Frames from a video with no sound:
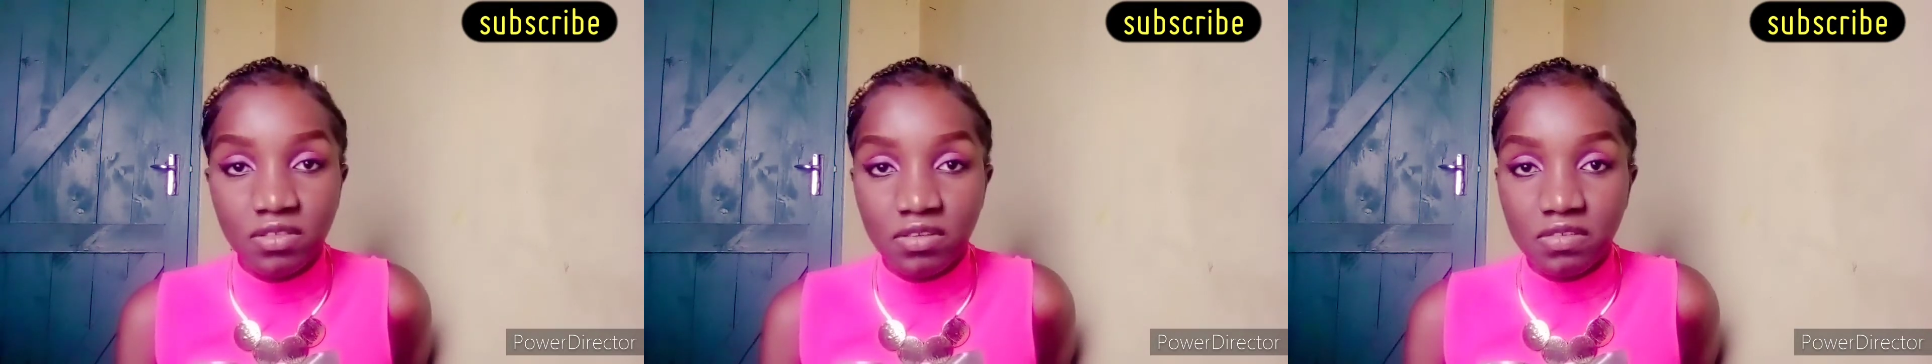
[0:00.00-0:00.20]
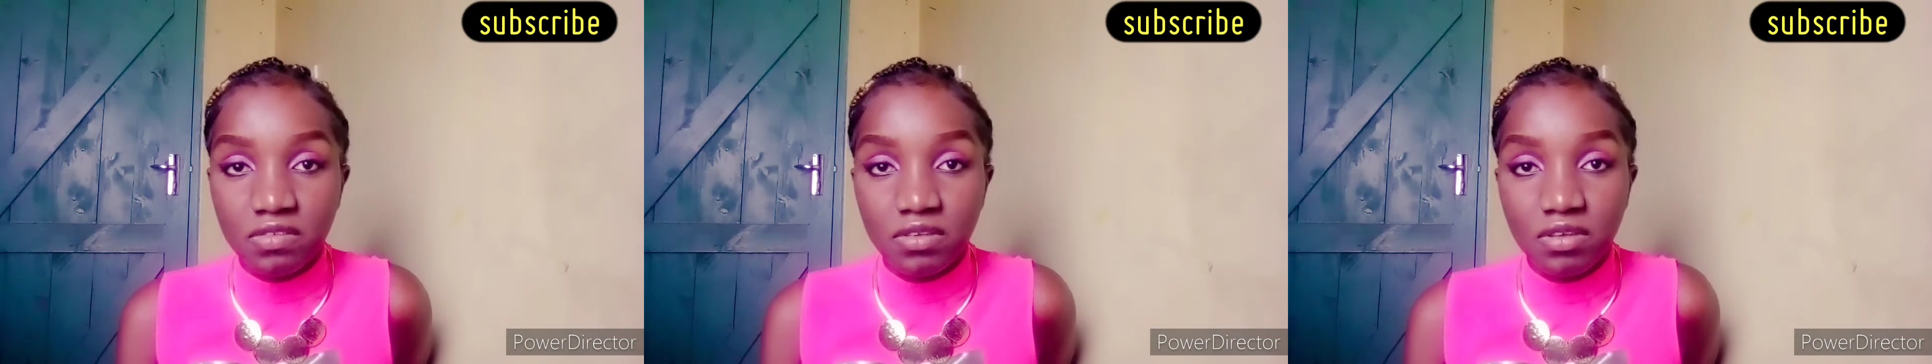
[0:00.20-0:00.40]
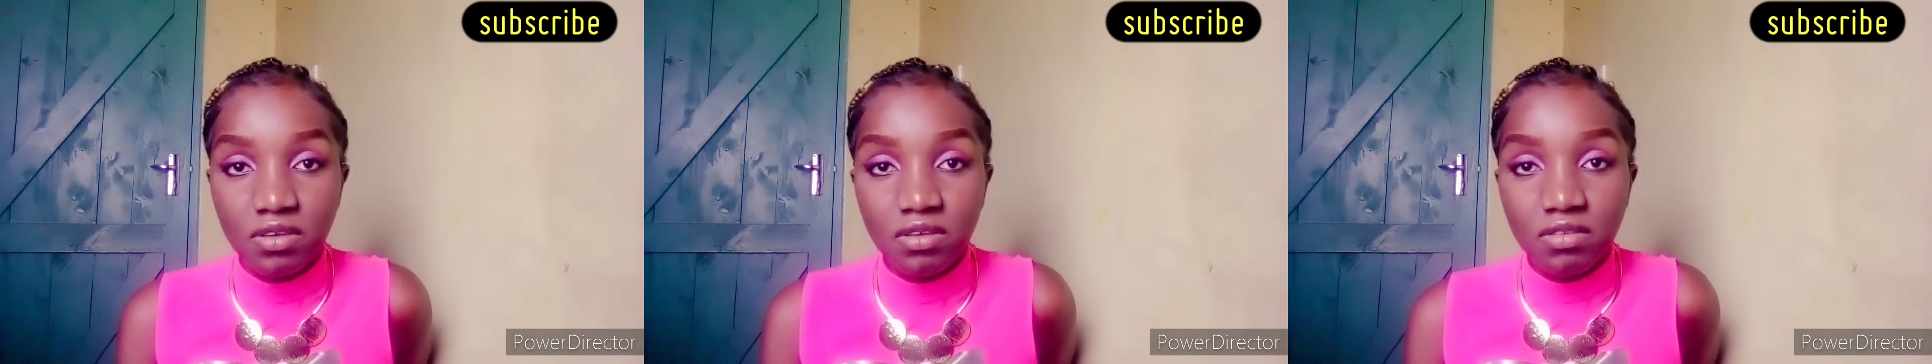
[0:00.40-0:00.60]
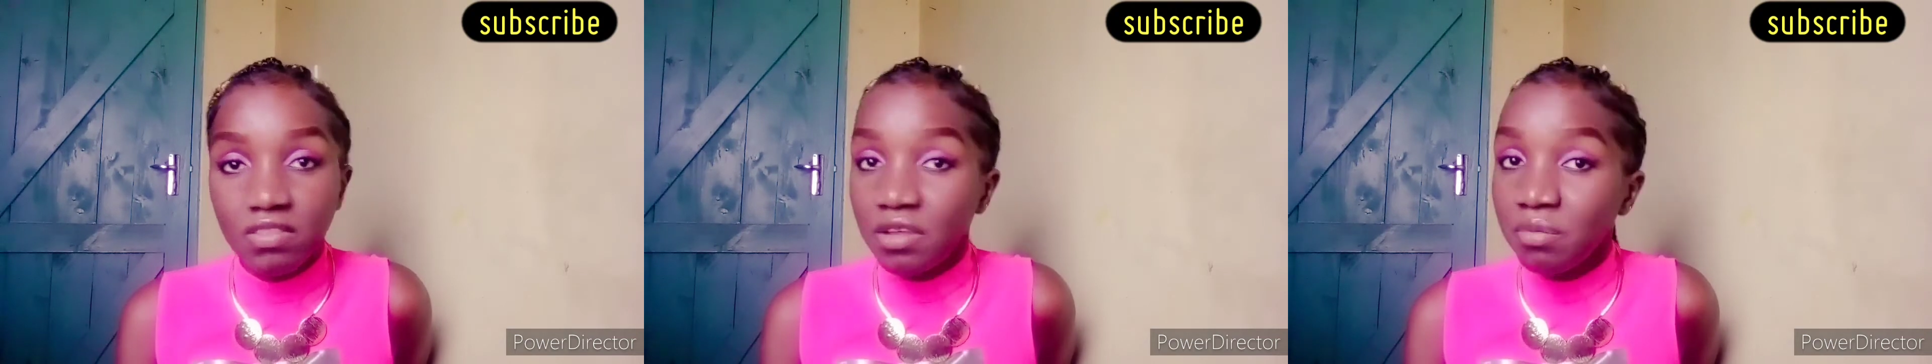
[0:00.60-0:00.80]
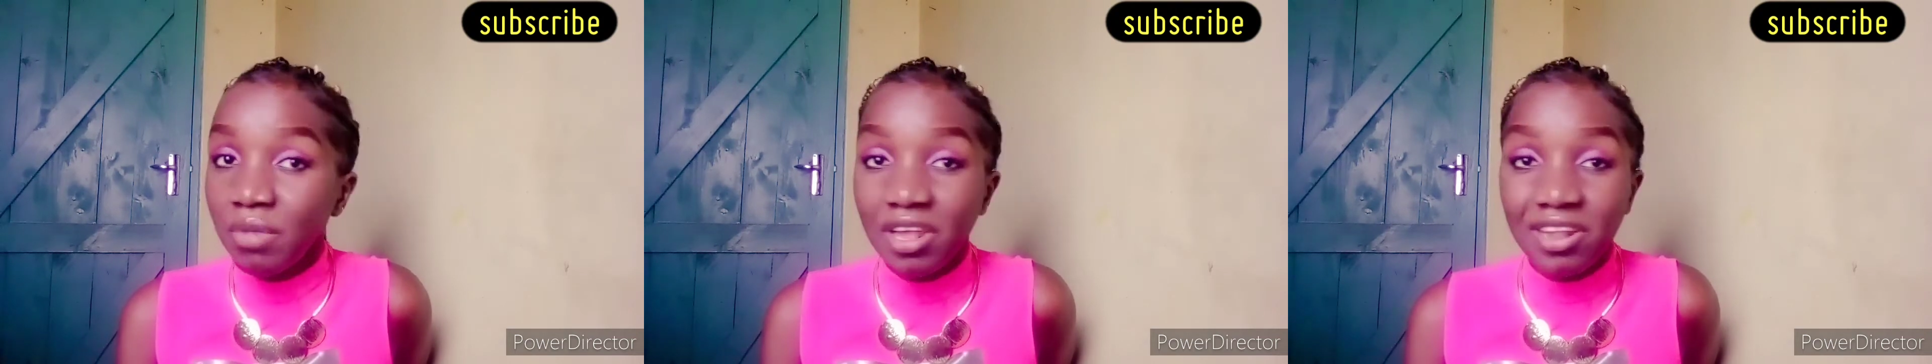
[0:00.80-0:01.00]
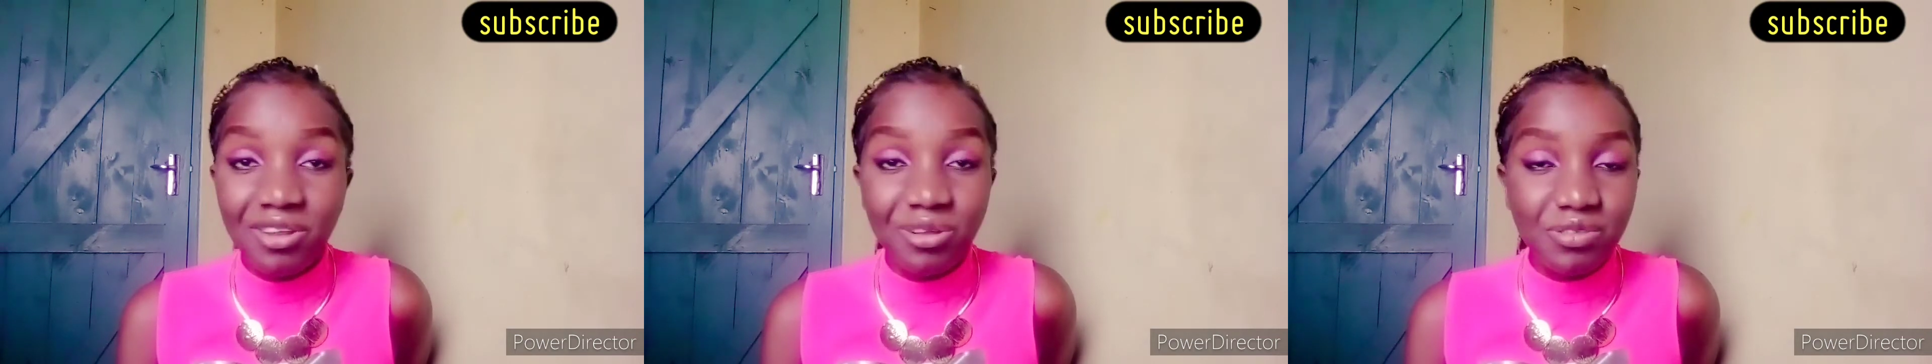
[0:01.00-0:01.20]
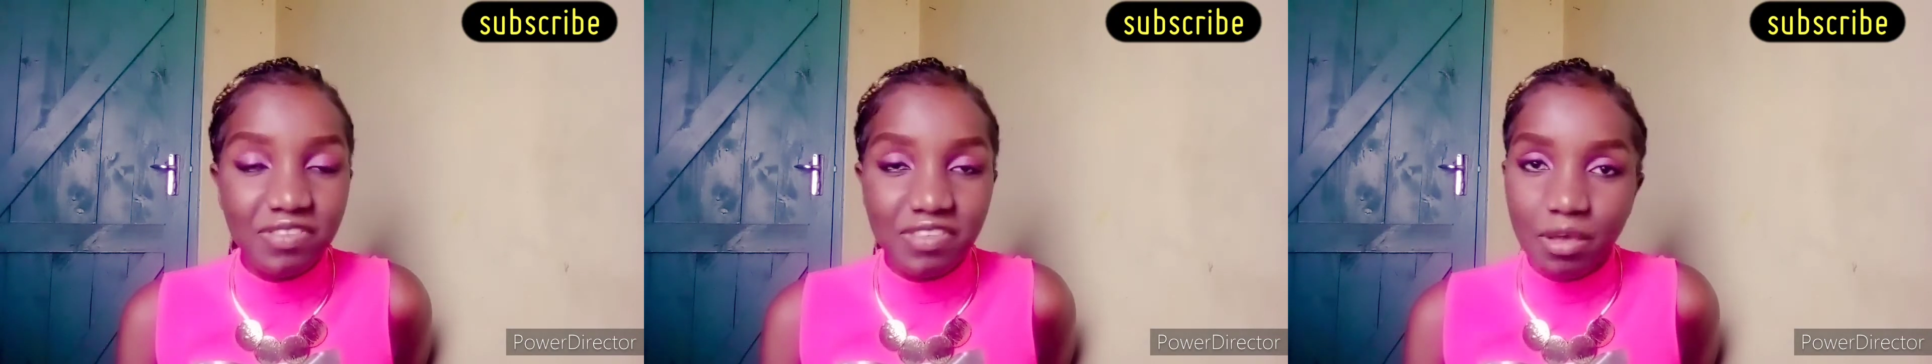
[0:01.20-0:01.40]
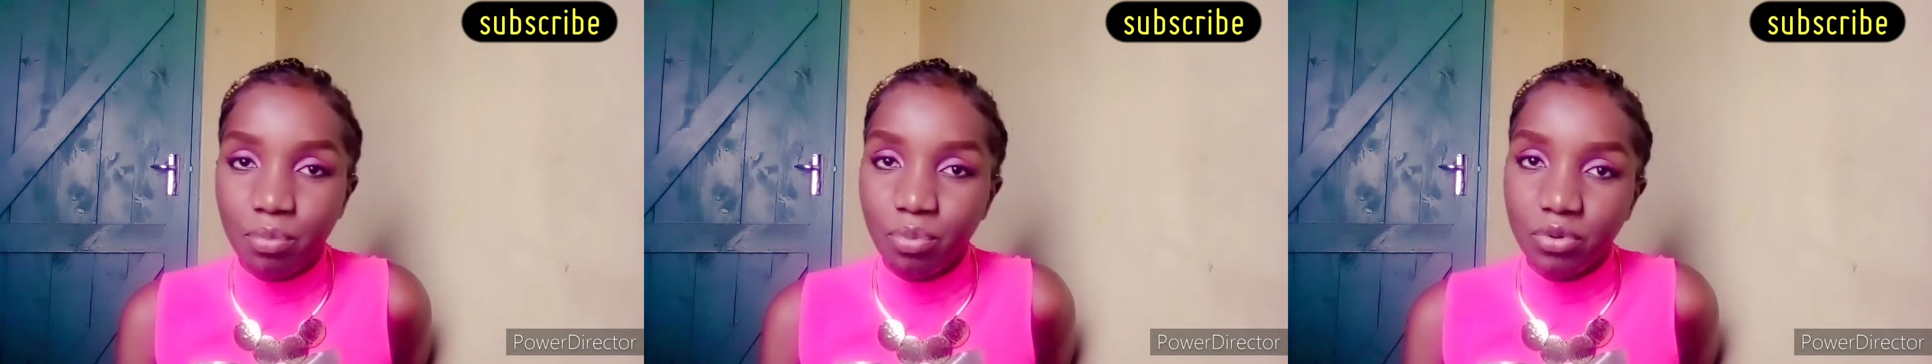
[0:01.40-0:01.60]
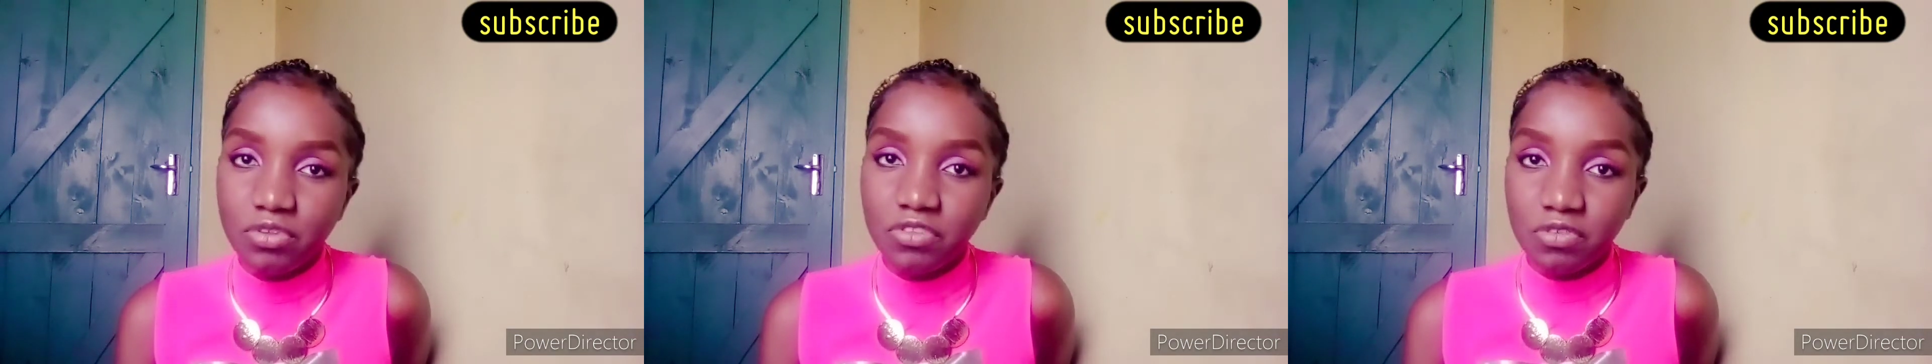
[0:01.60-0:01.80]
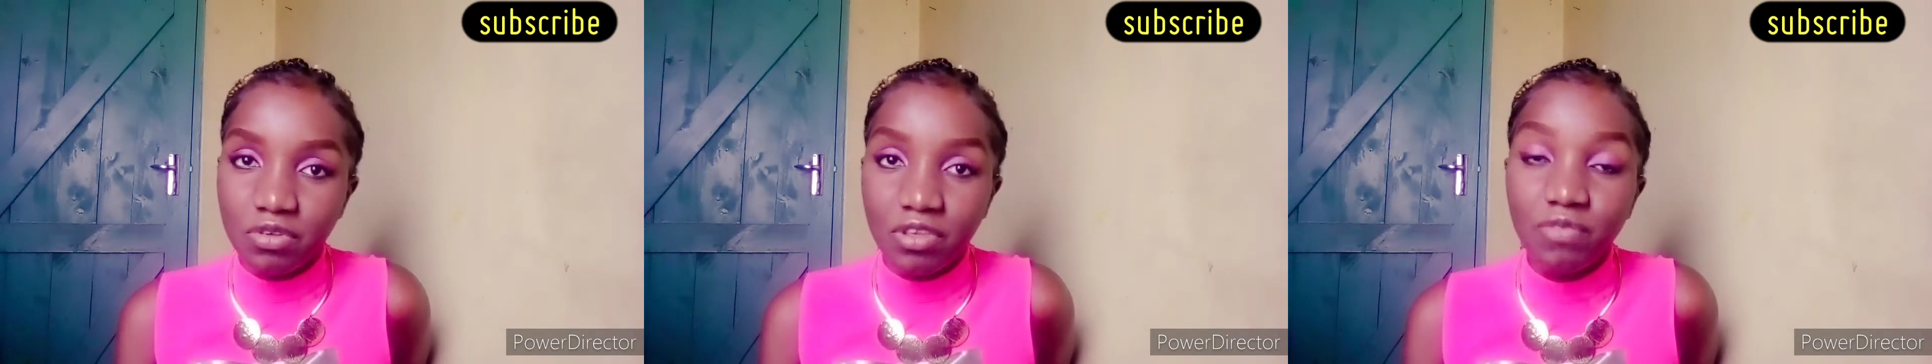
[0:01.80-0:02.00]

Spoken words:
this, then me, I'll not support you.